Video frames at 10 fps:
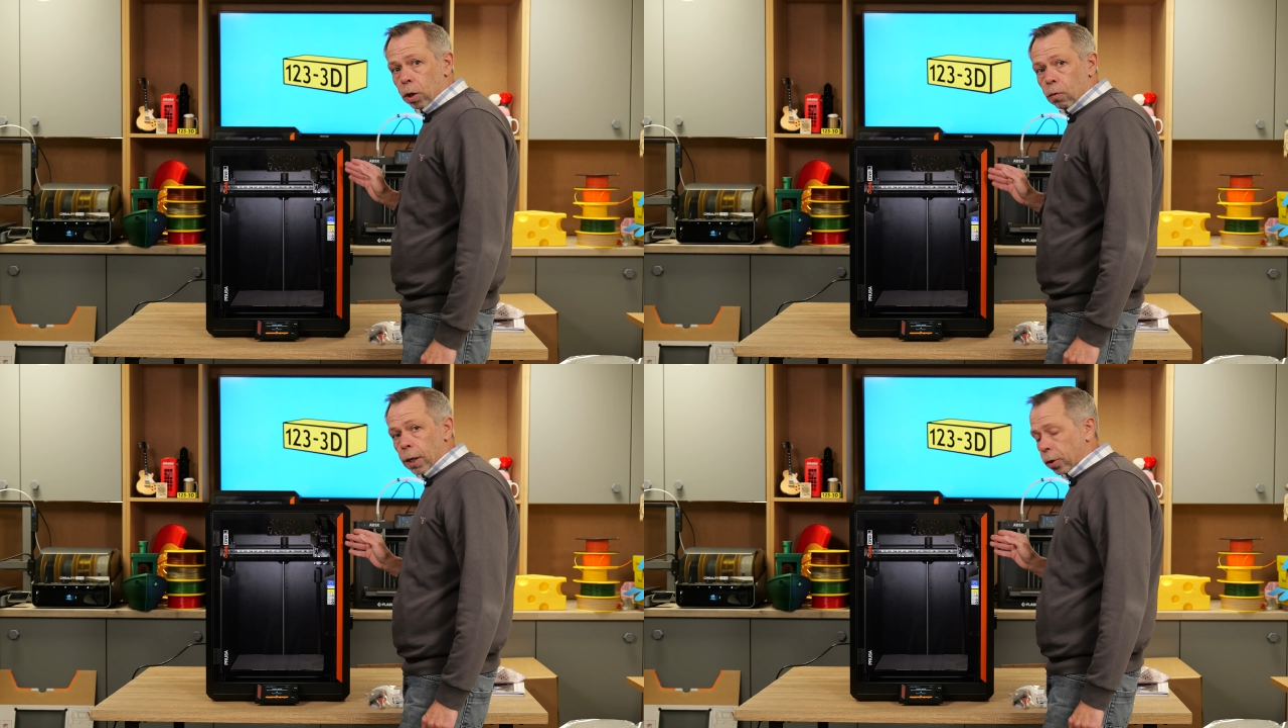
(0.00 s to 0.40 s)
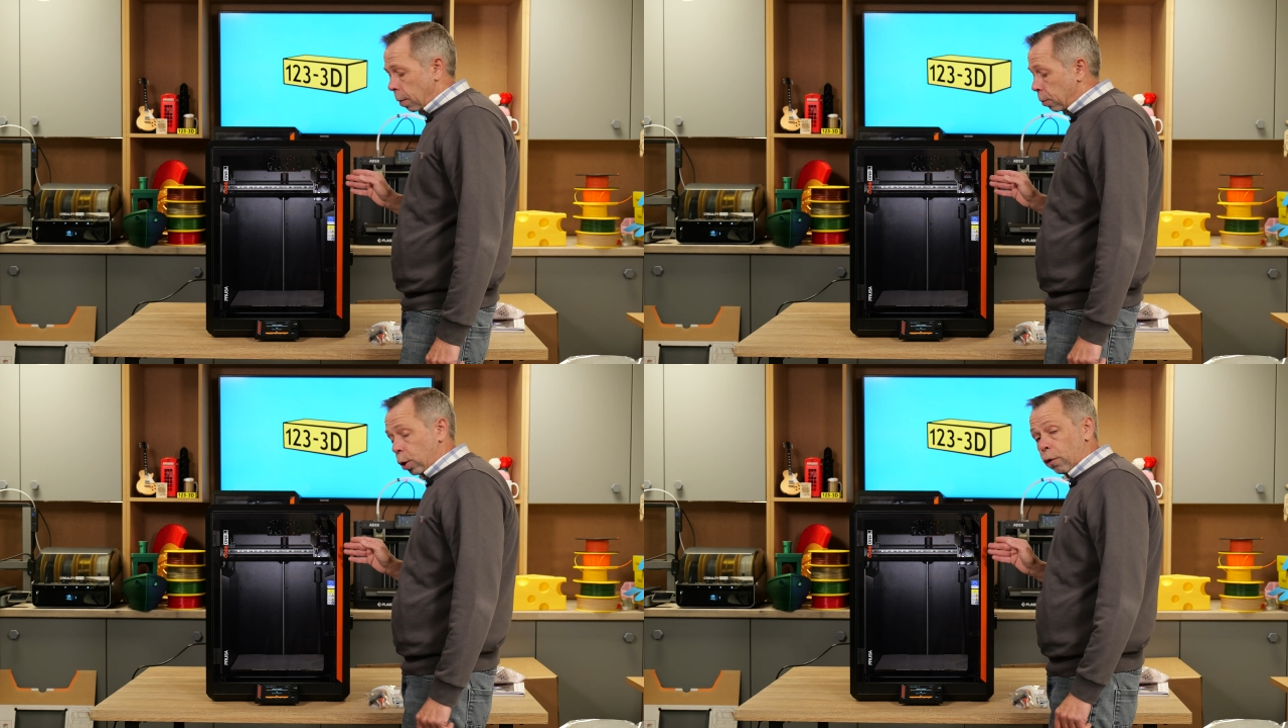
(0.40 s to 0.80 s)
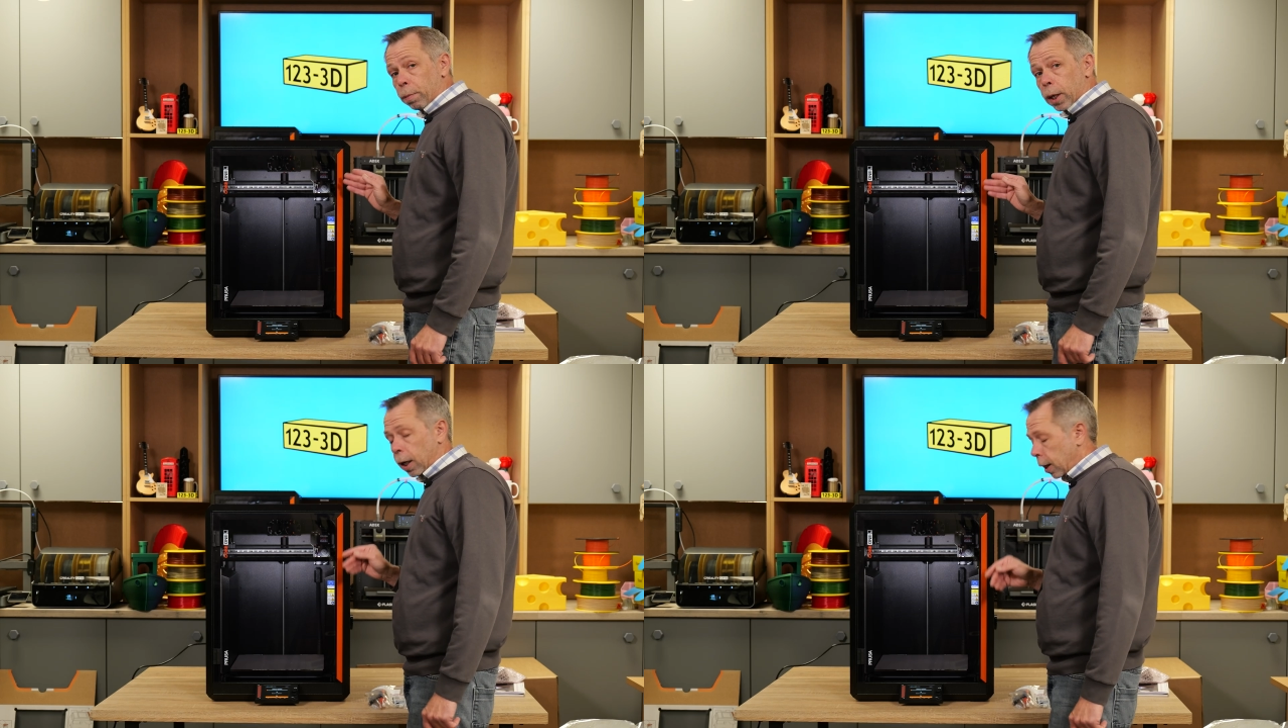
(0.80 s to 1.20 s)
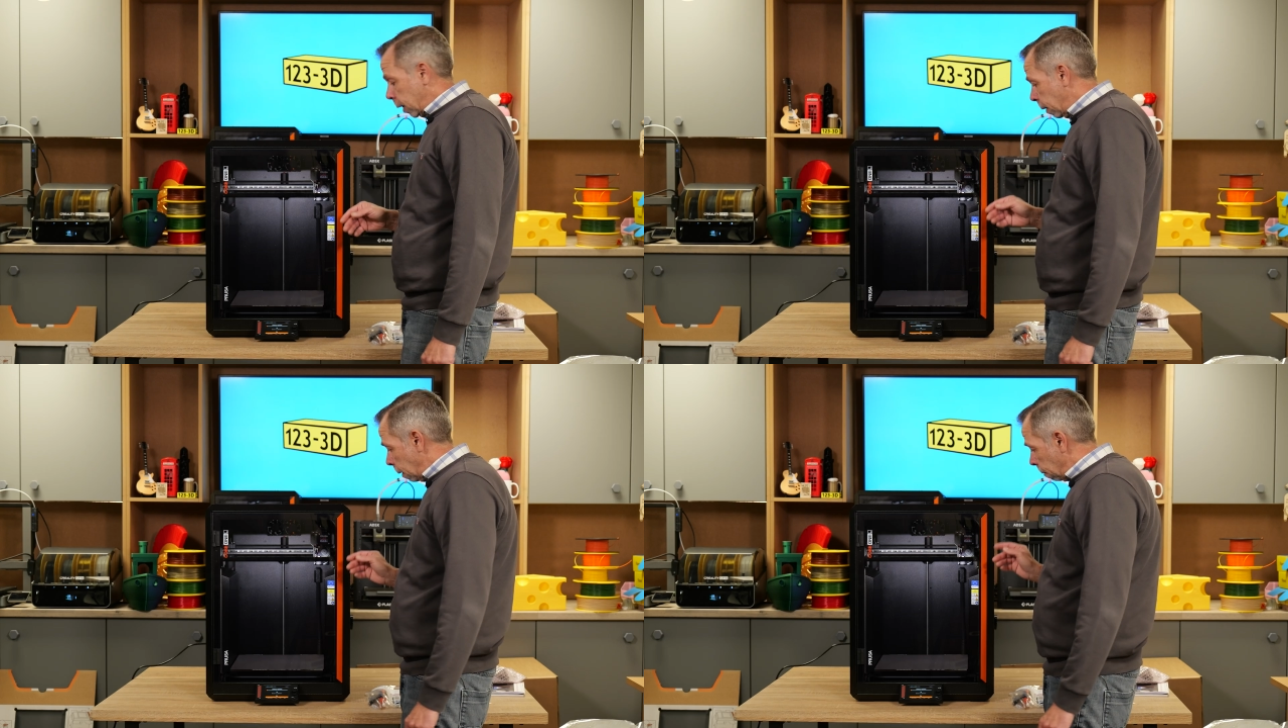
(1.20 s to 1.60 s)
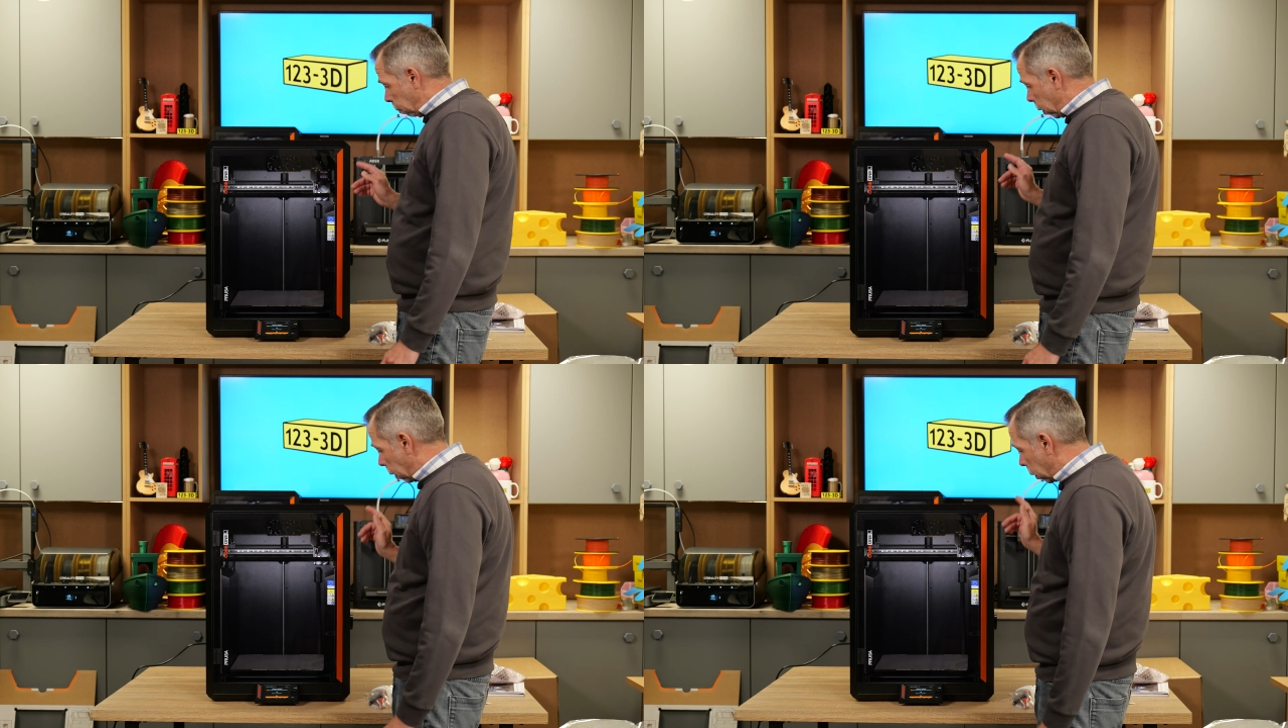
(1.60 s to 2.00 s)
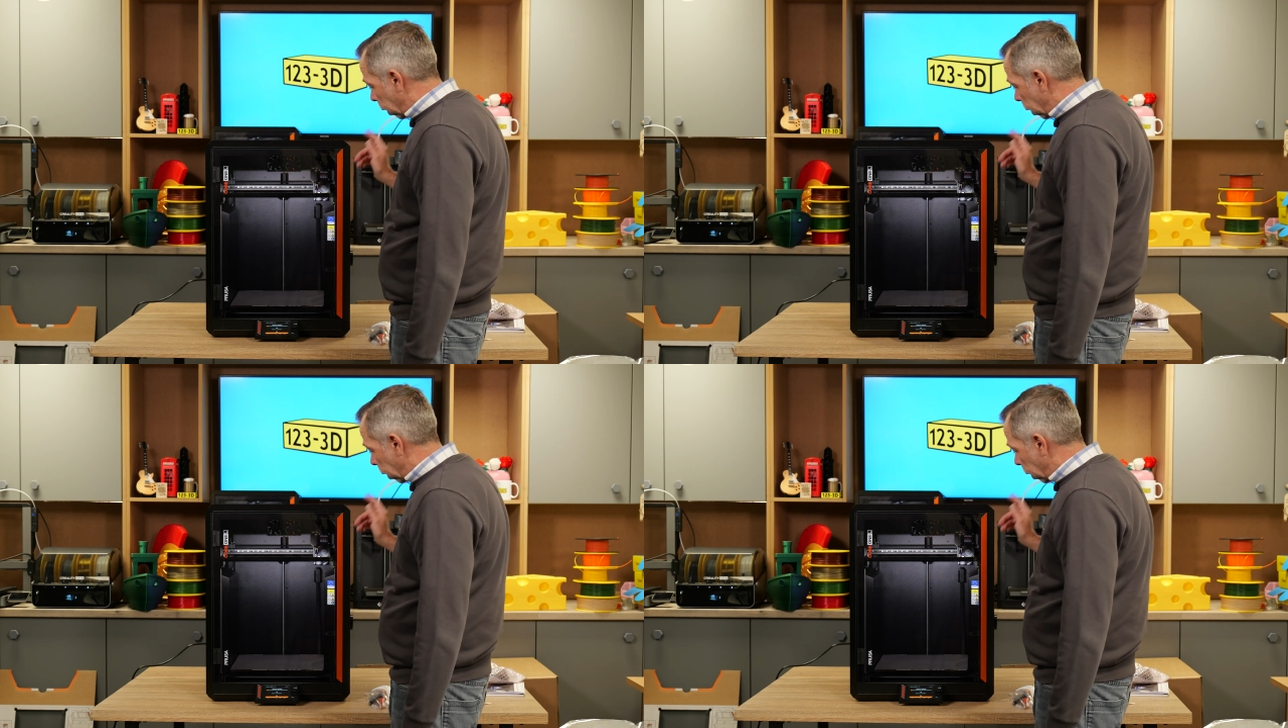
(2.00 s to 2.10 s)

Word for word: to the right temperature for PLA and